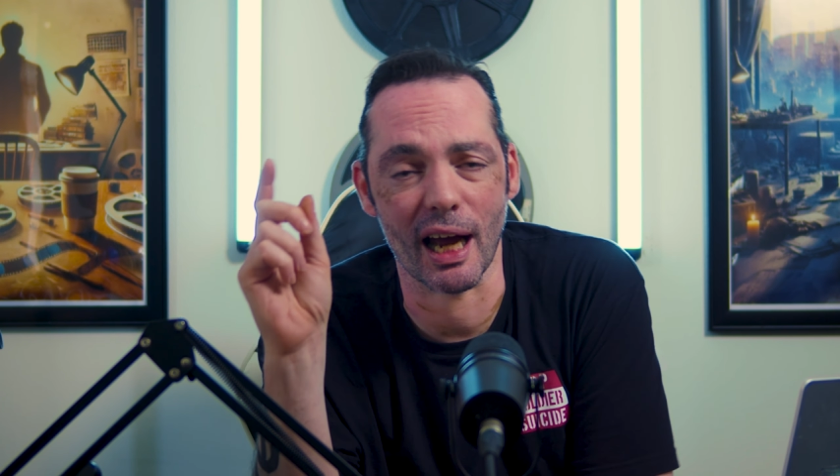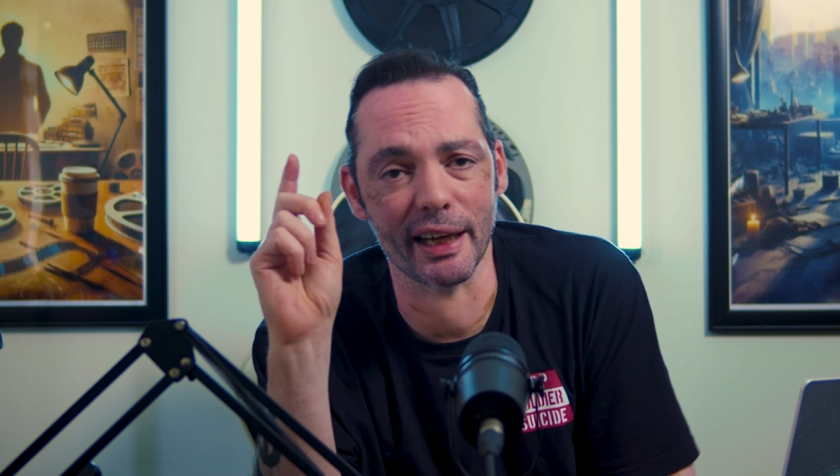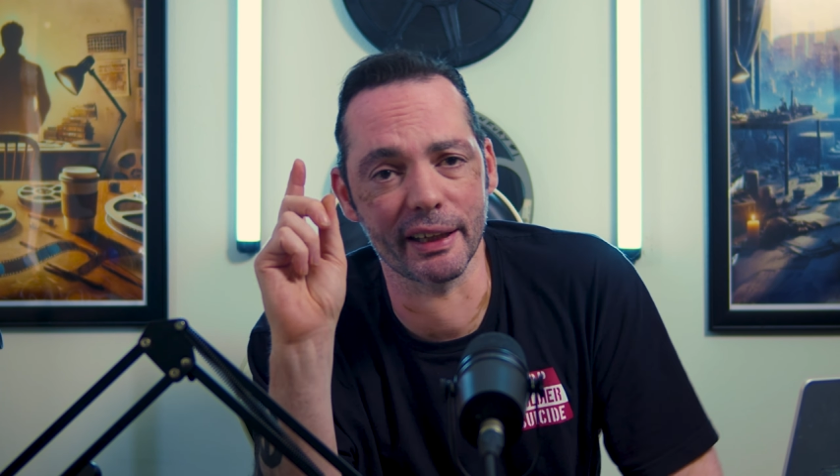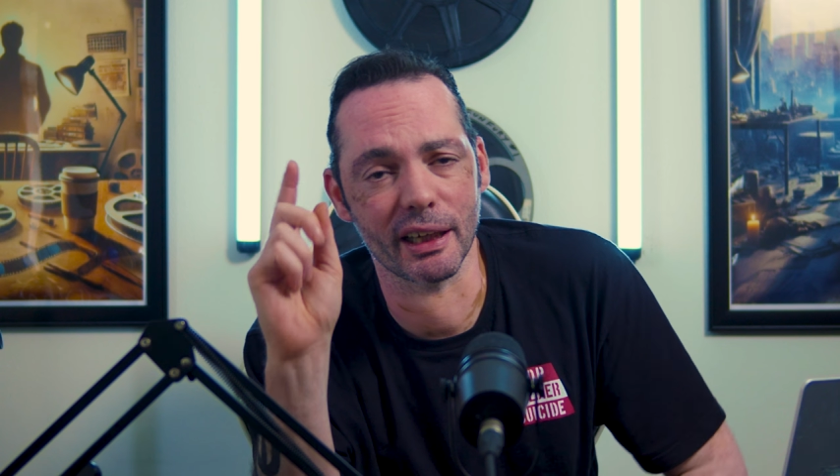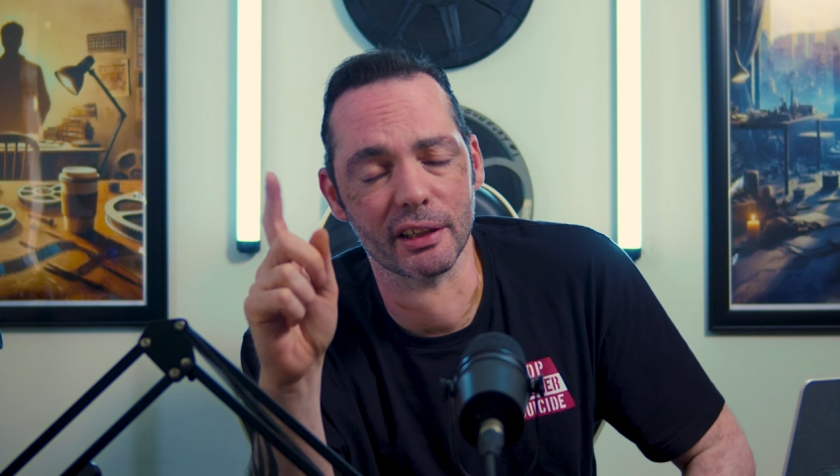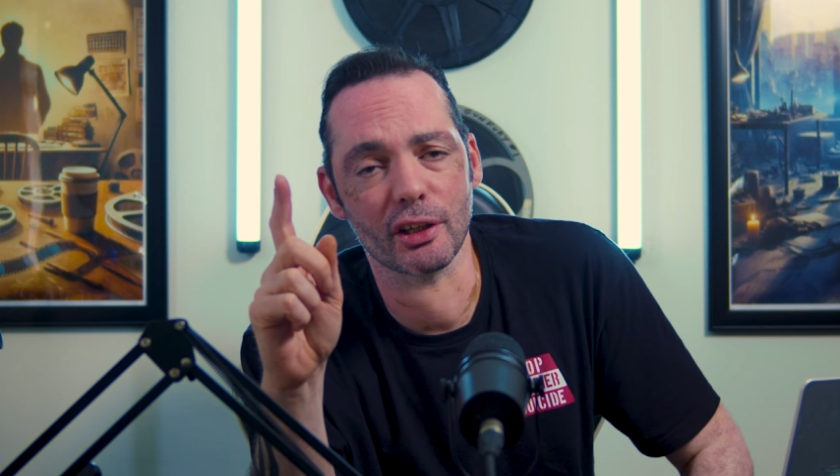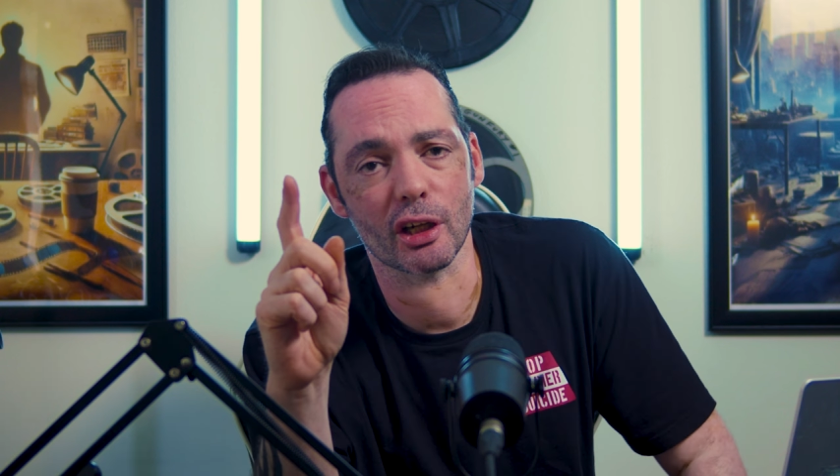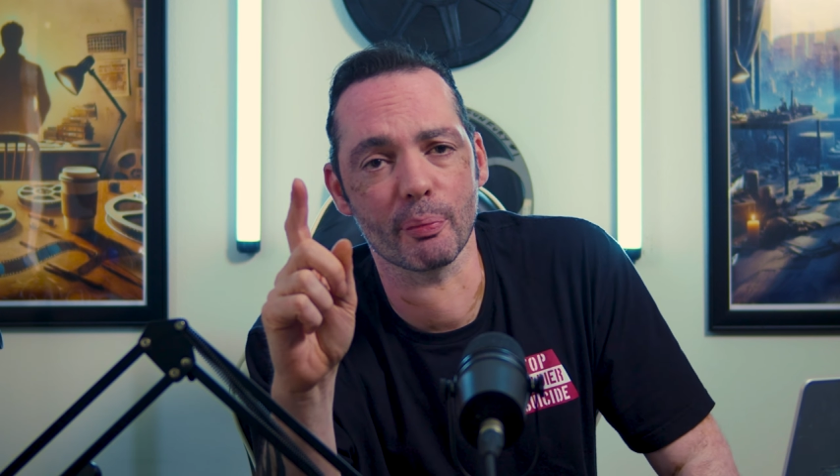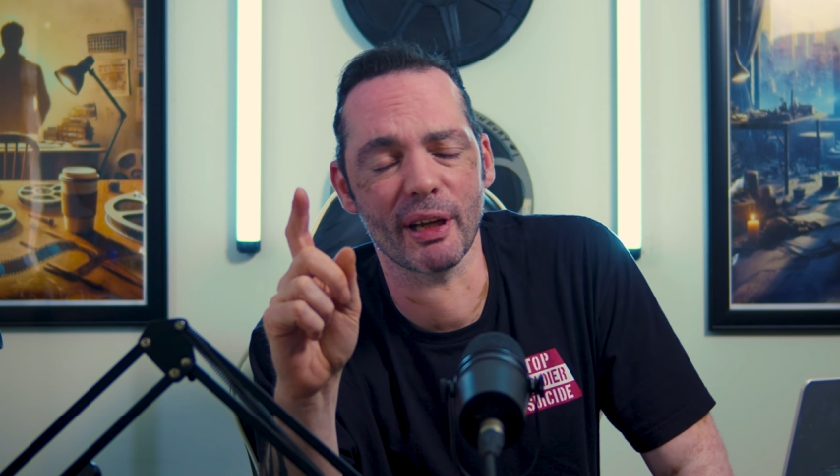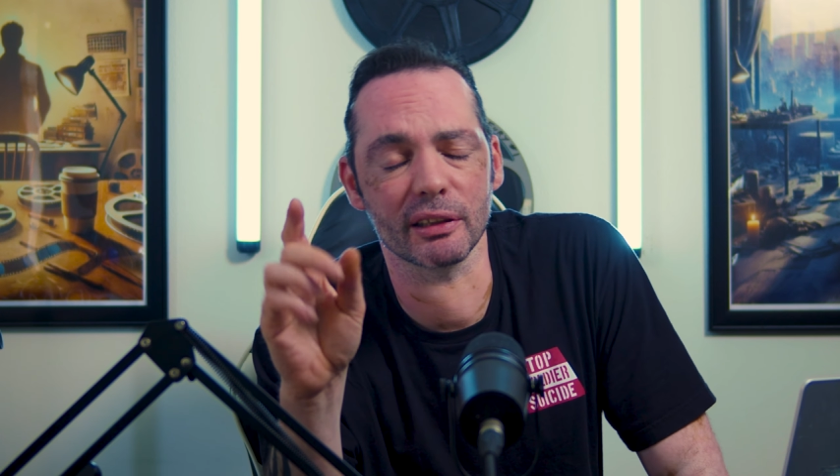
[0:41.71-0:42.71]
I'm gonna
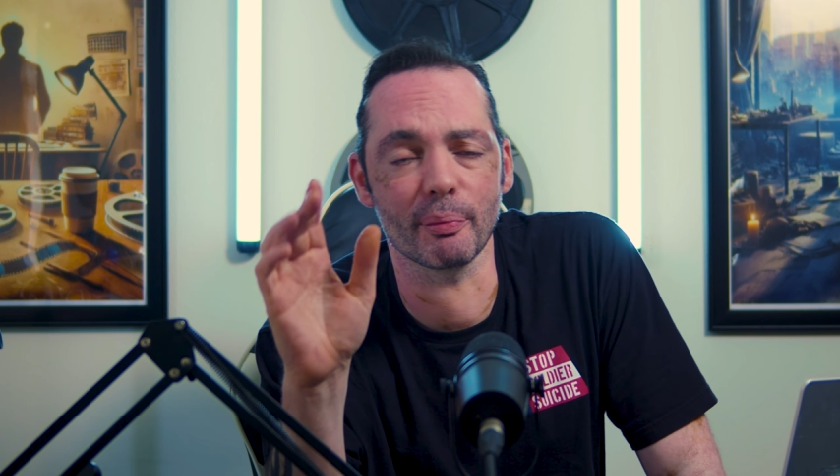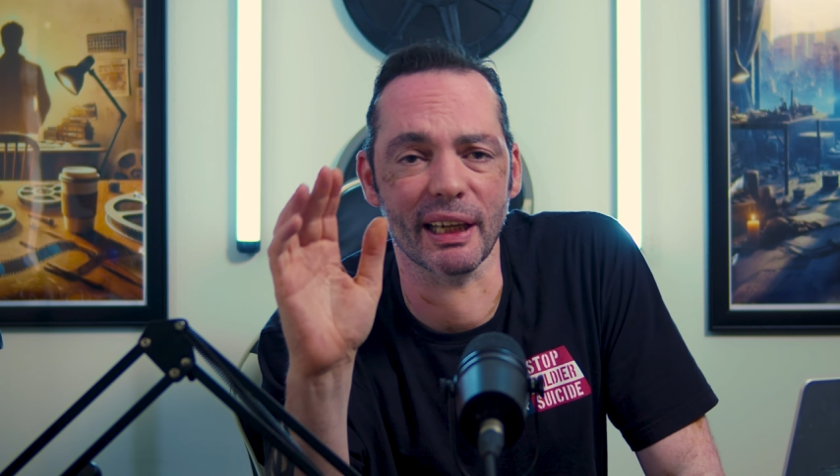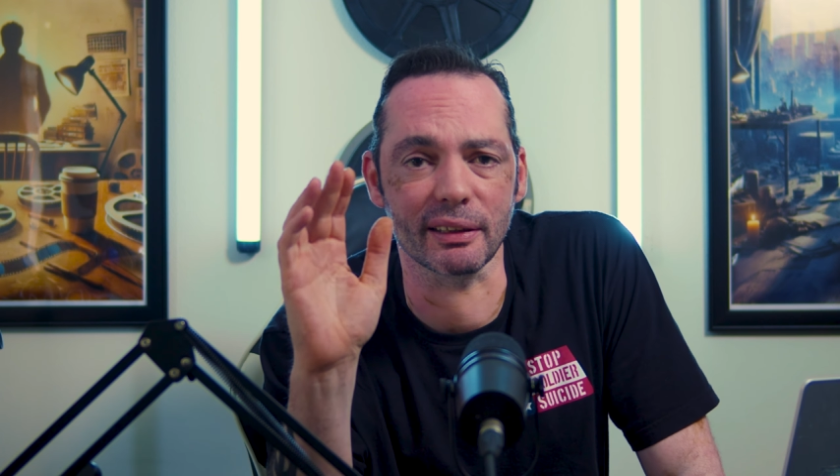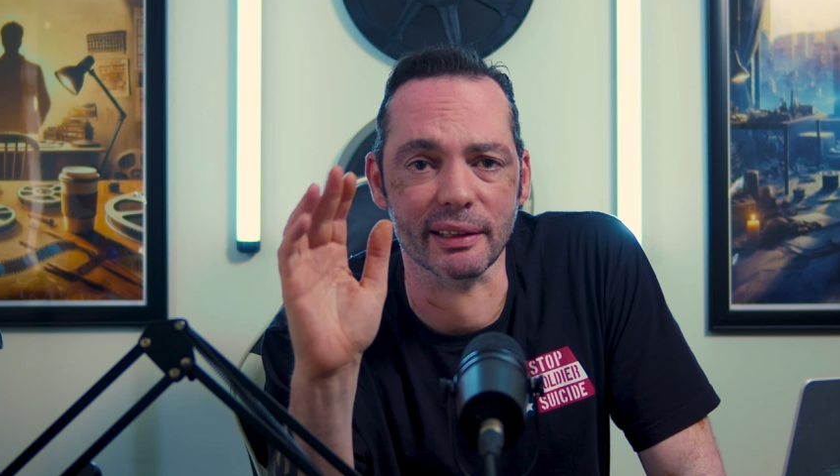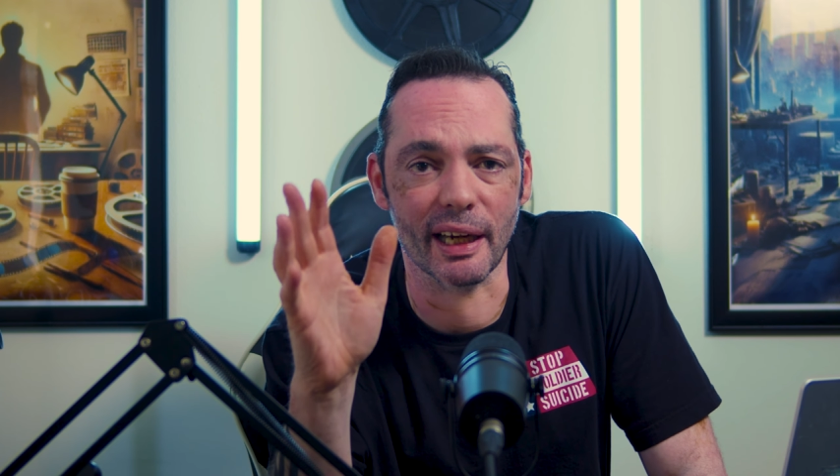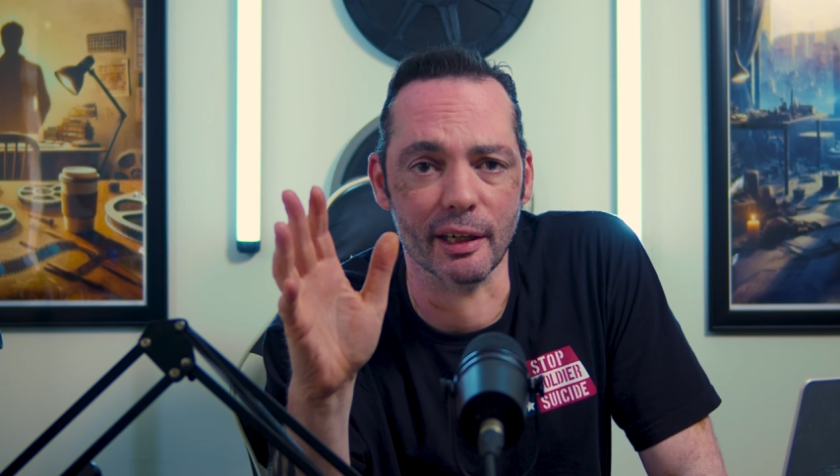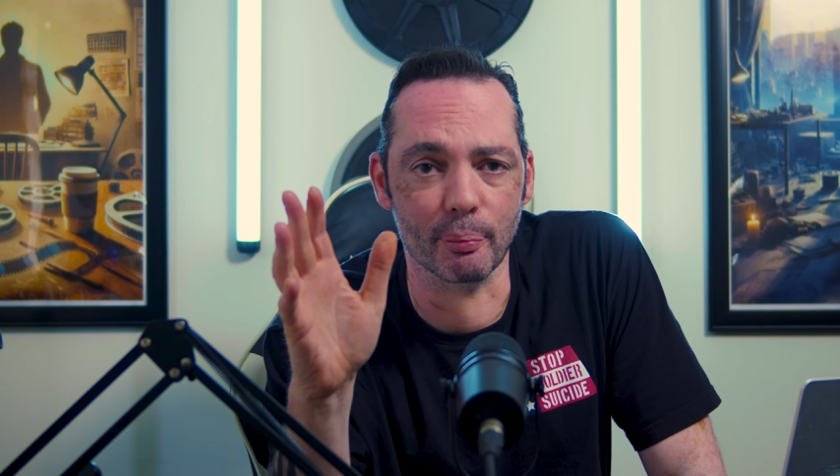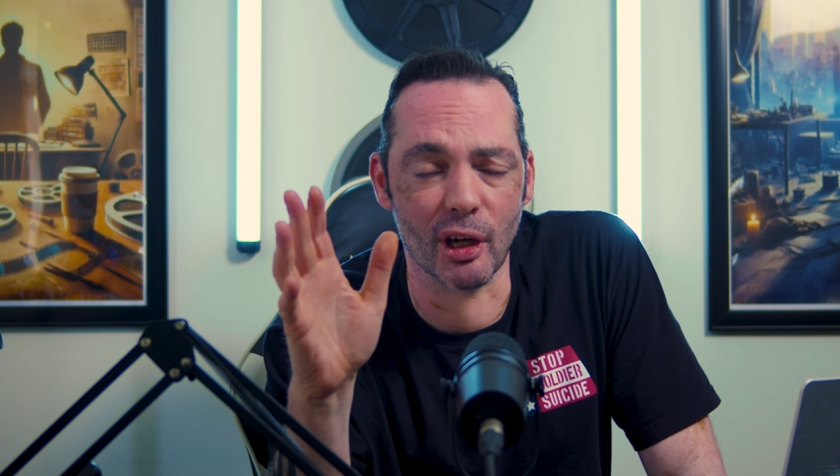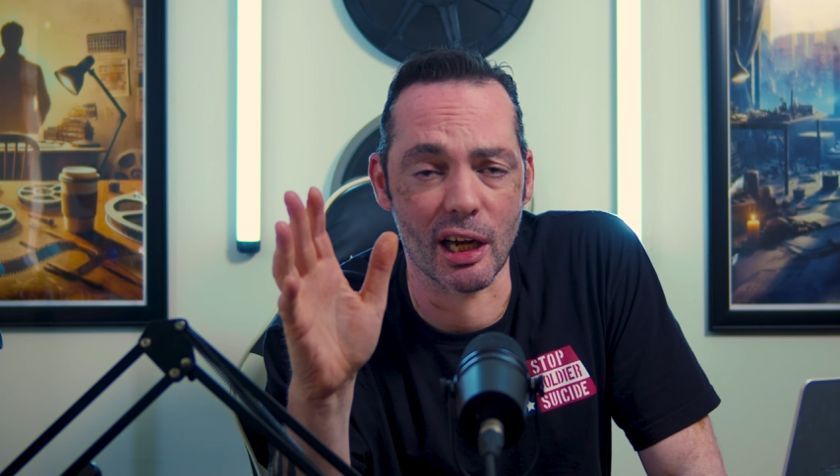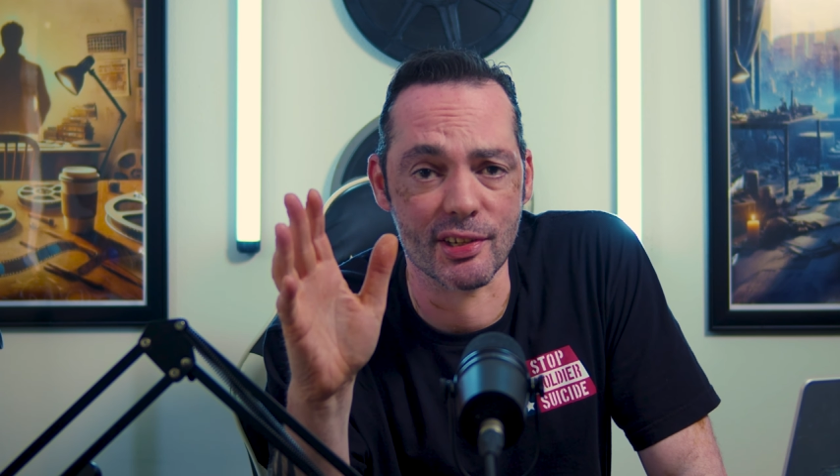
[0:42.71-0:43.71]
document my entire
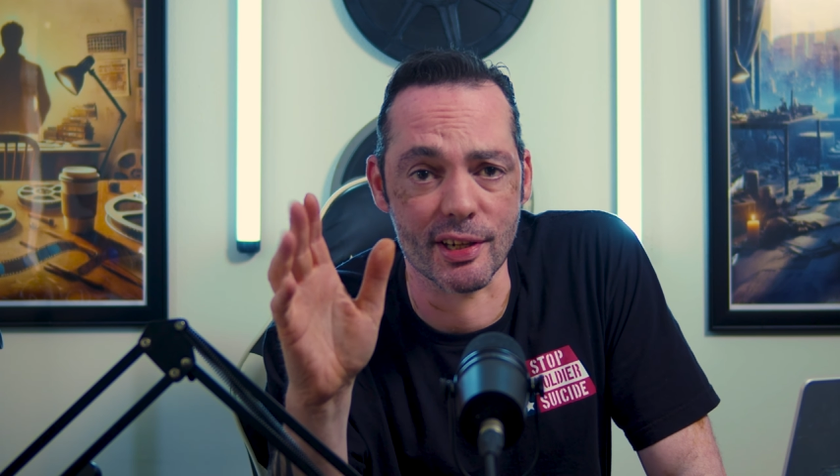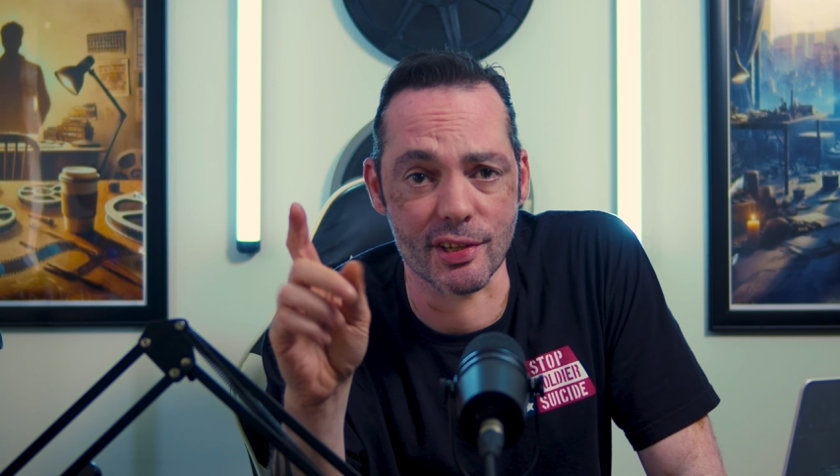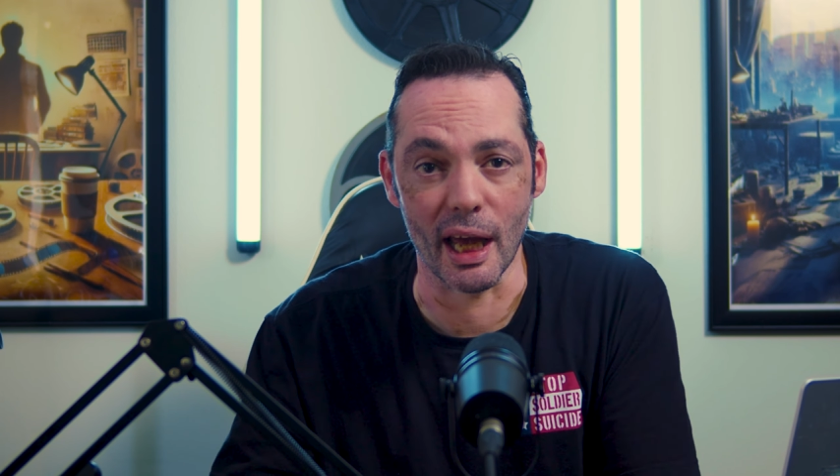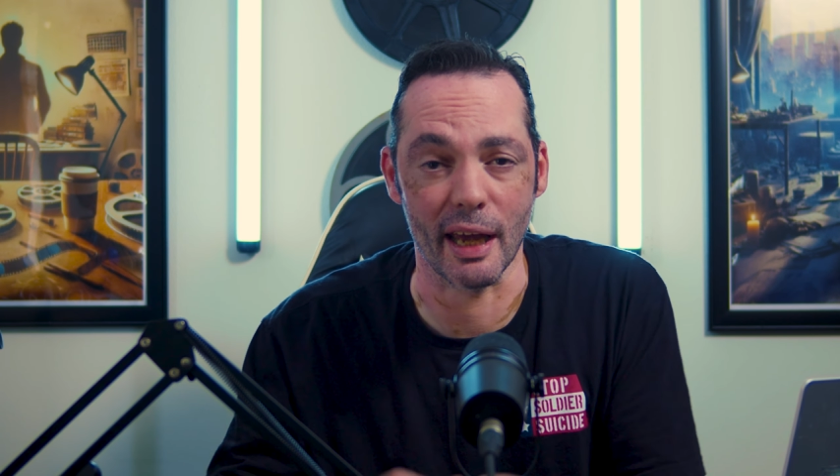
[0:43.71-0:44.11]
process,